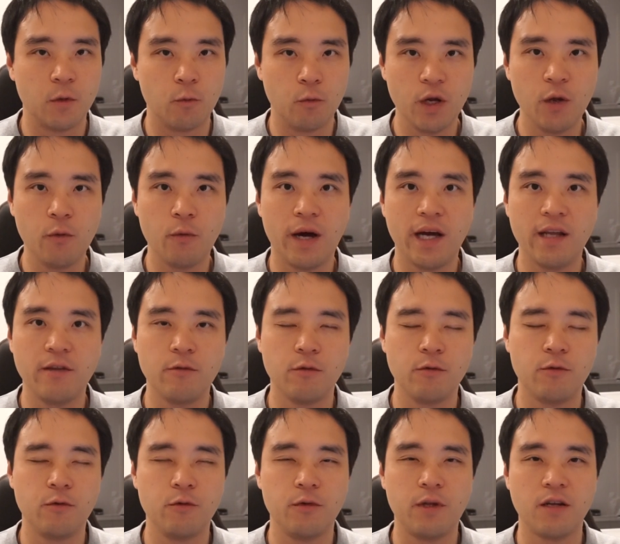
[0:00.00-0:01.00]
Rewind to
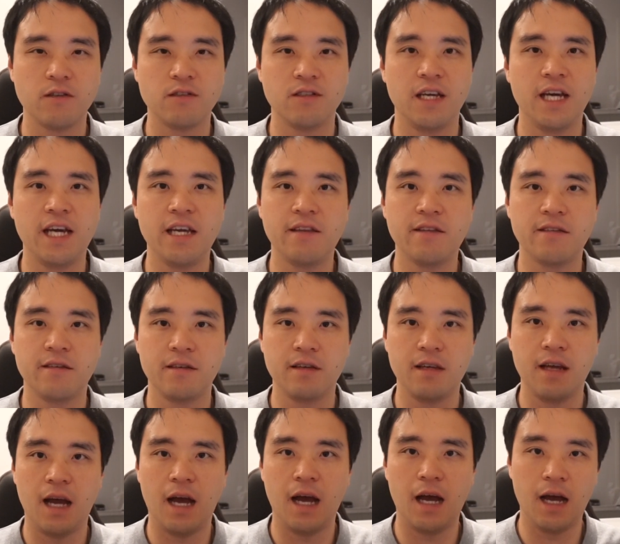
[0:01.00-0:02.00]
2008.
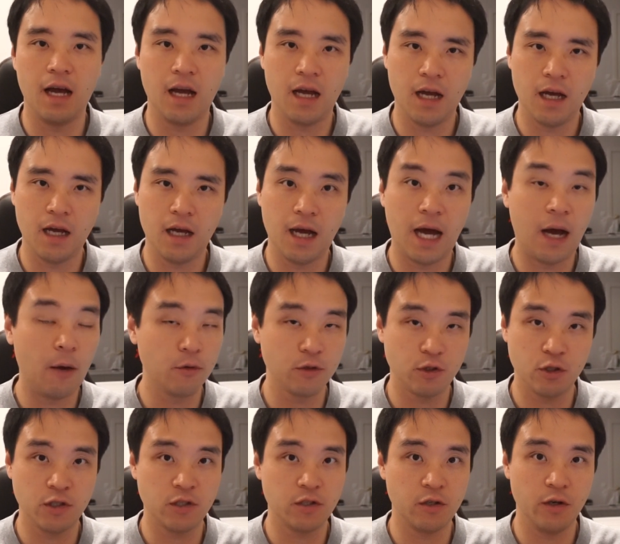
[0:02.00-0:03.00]
I was
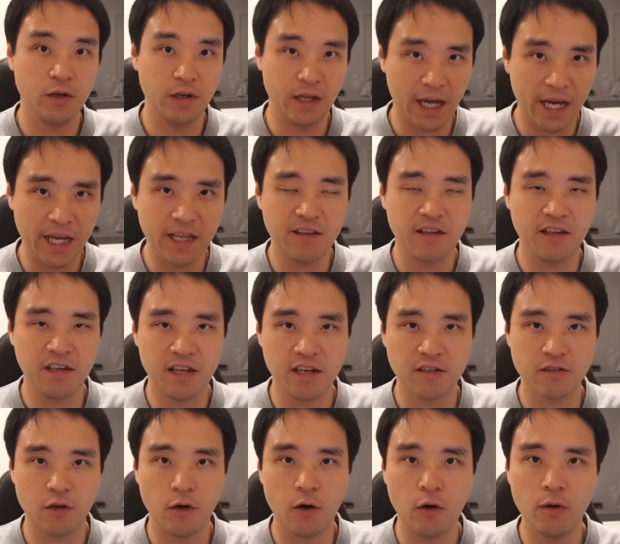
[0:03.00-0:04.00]
just turned 18
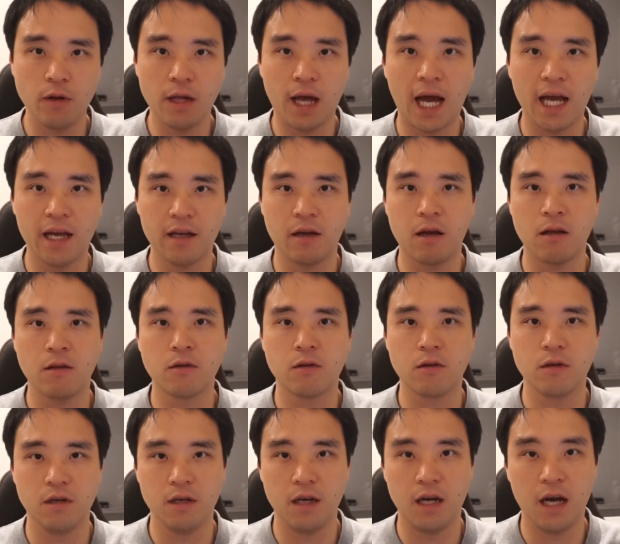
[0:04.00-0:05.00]
years old. I got
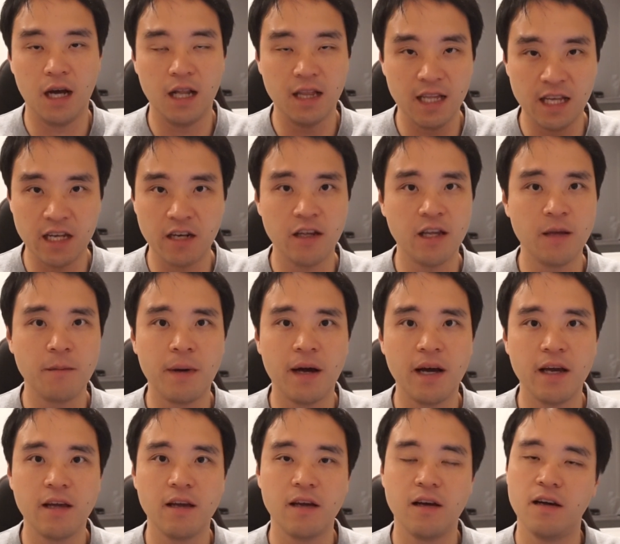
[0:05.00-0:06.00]
a letter in
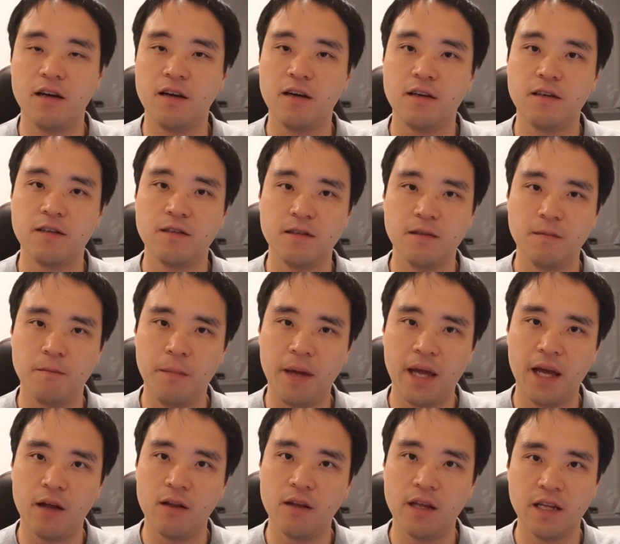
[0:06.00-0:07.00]
my
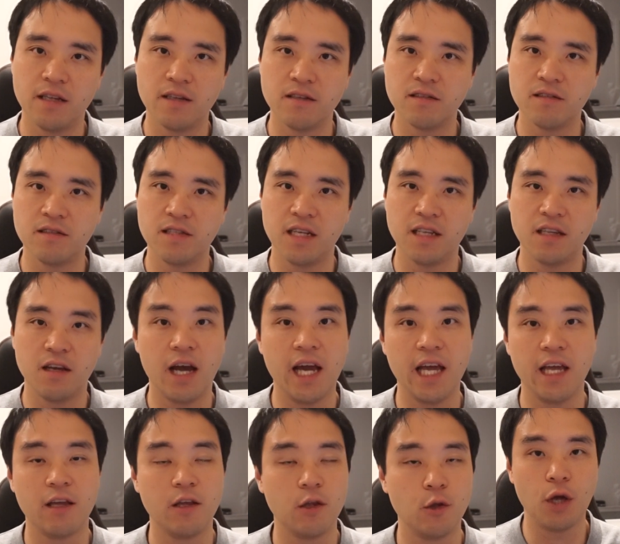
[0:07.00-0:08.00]
mail and said,
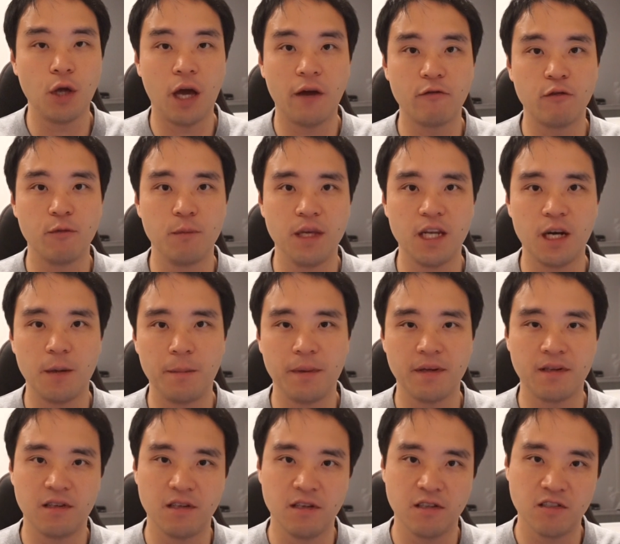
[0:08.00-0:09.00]
hey, have to meet up
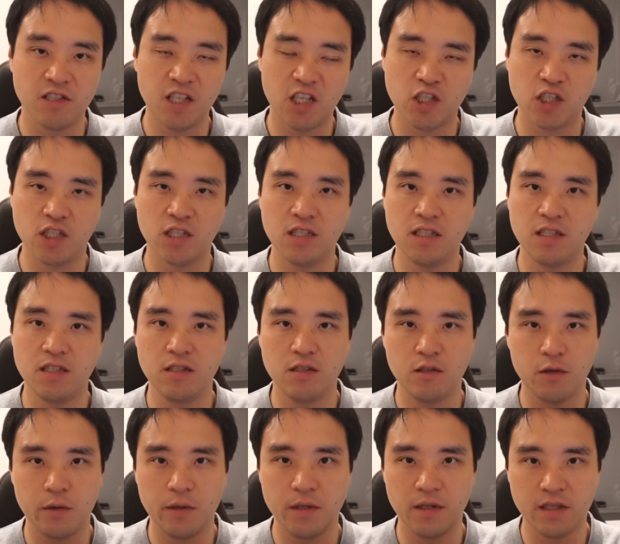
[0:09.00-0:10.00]
at the session
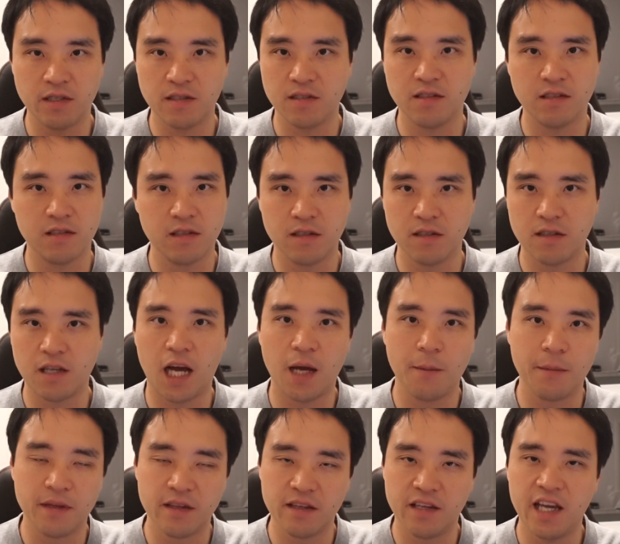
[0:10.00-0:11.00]
during this
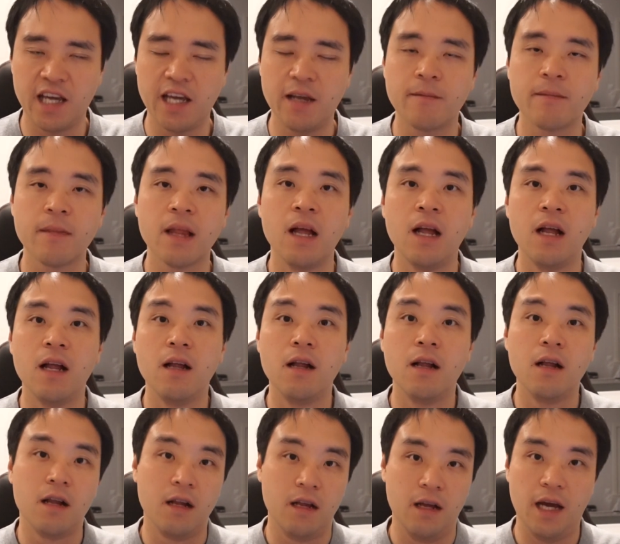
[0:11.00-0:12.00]
time and day.
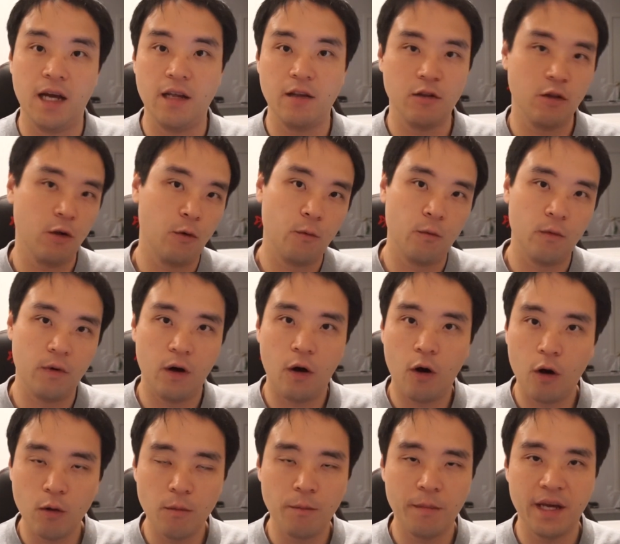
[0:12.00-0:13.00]
And
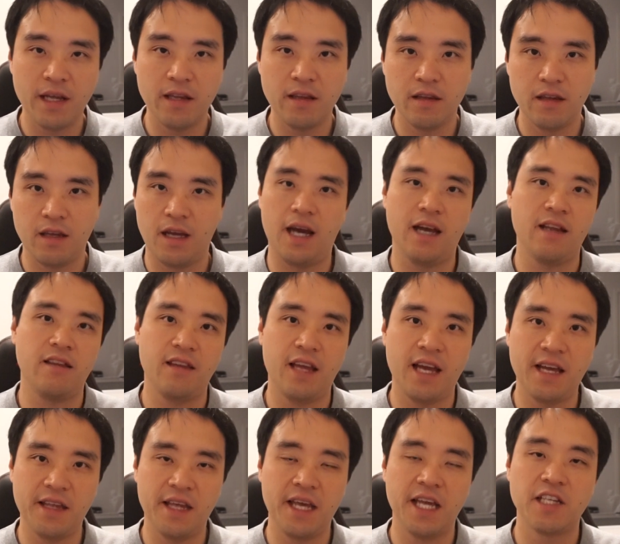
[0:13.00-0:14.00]
all men at
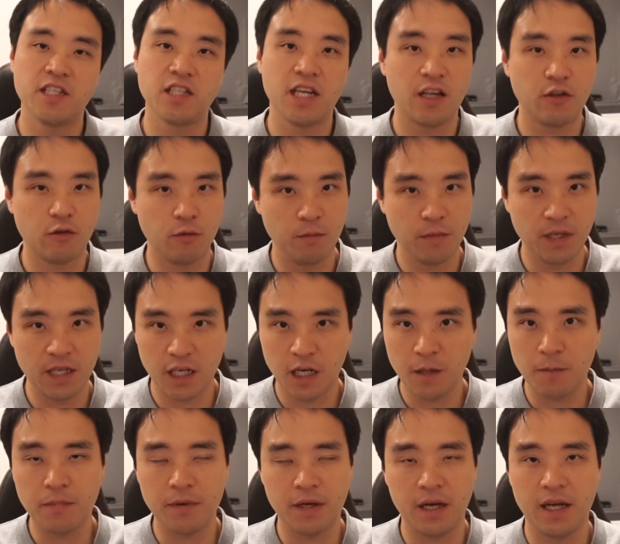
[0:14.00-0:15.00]
that age had to meet
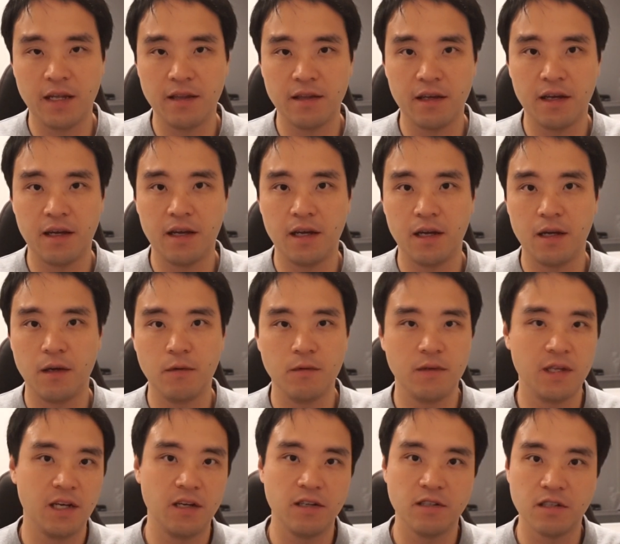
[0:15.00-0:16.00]
up, and
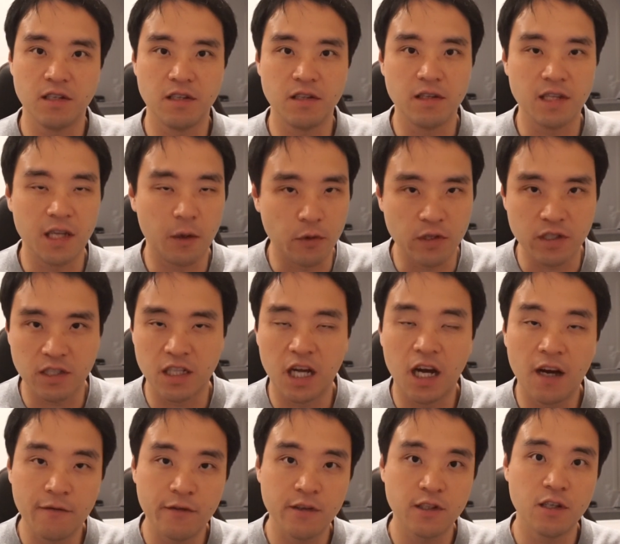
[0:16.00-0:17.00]
there was an
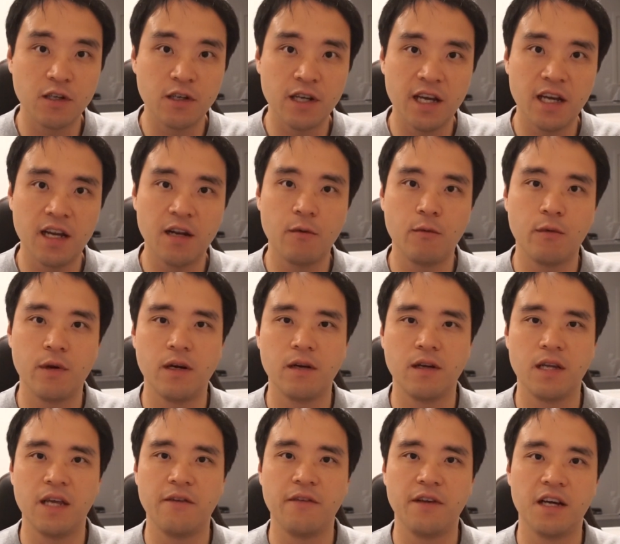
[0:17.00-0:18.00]
officer there where
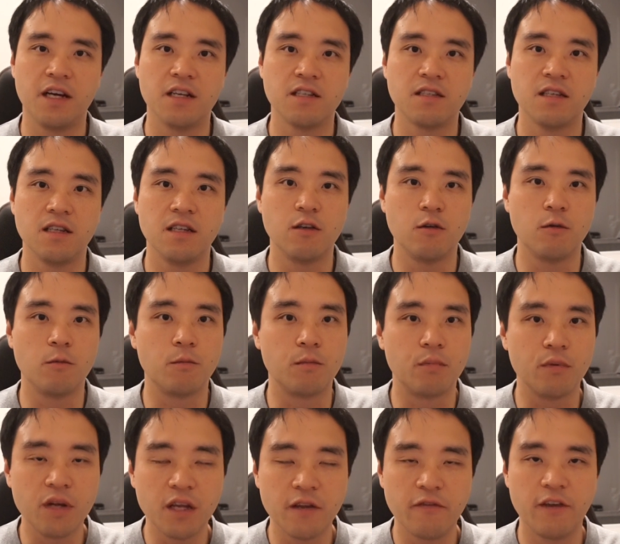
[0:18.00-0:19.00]
giving us a little
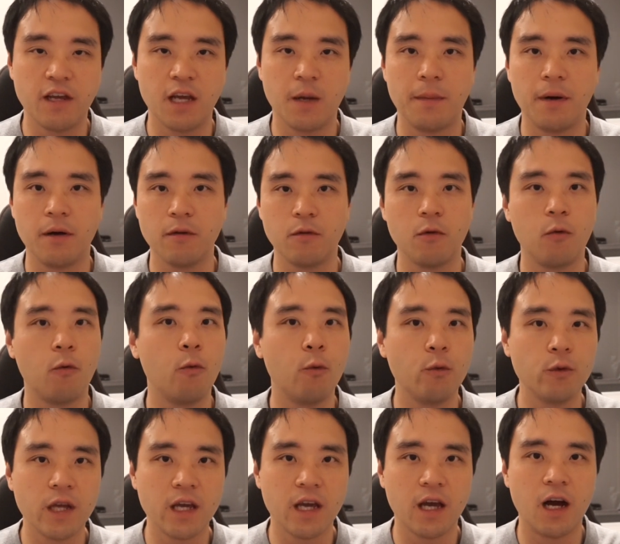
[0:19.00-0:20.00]
briefing about
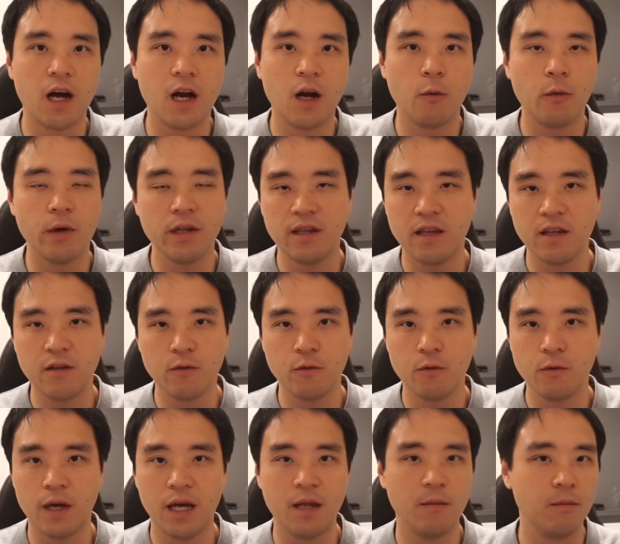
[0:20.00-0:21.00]
who they are, what they
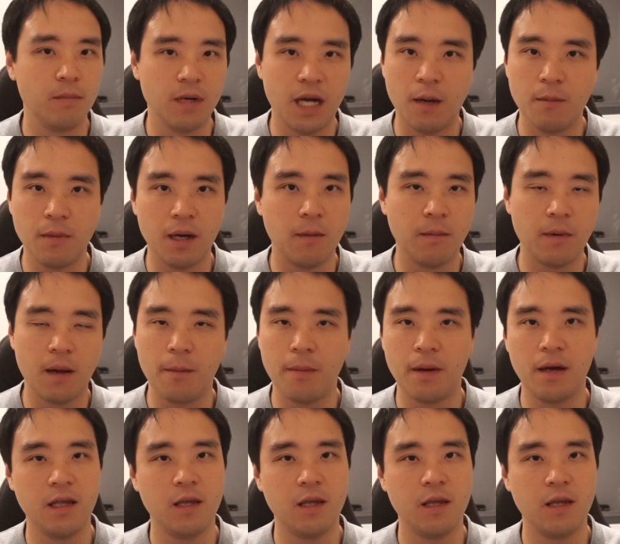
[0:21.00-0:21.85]
do, and blah blah blah blah.